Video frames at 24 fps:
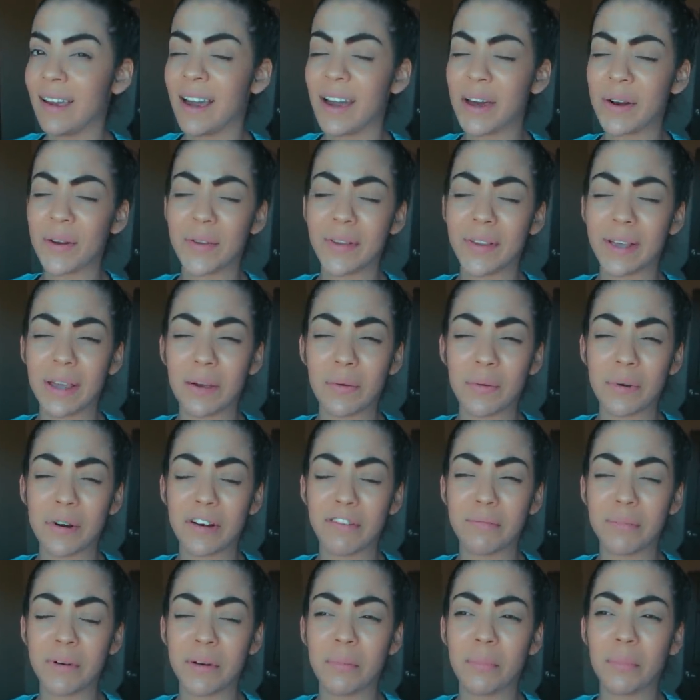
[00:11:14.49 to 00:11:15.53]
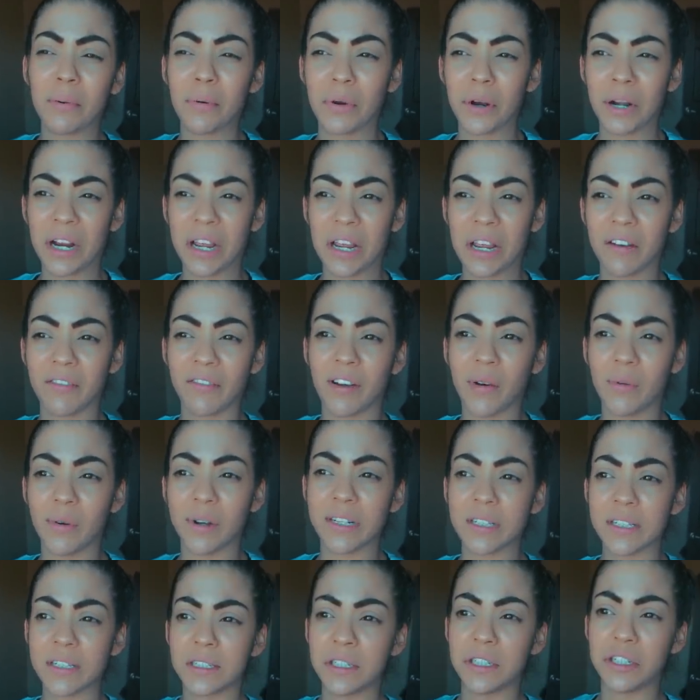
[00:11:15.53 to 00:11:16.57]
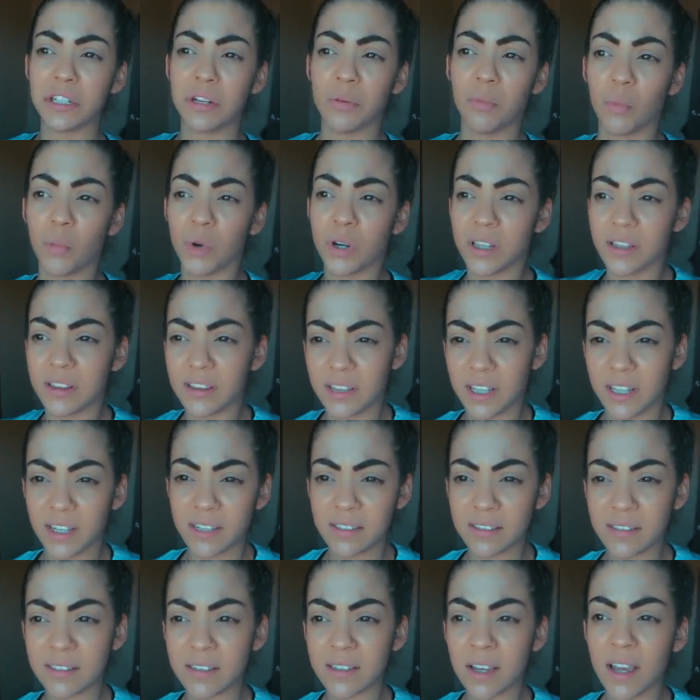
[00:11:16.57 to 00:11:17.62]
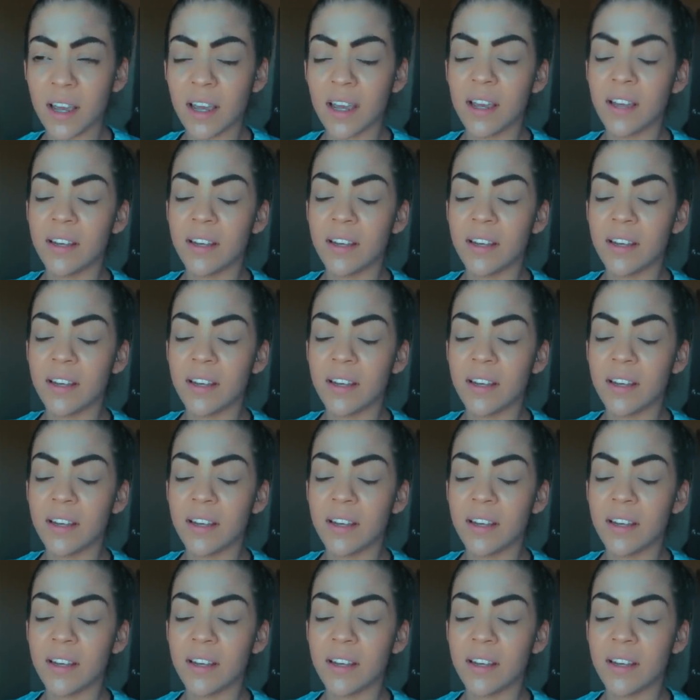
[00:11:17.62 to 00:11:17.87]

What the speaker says: I don't think it would have been pretty if I went to the gym with this.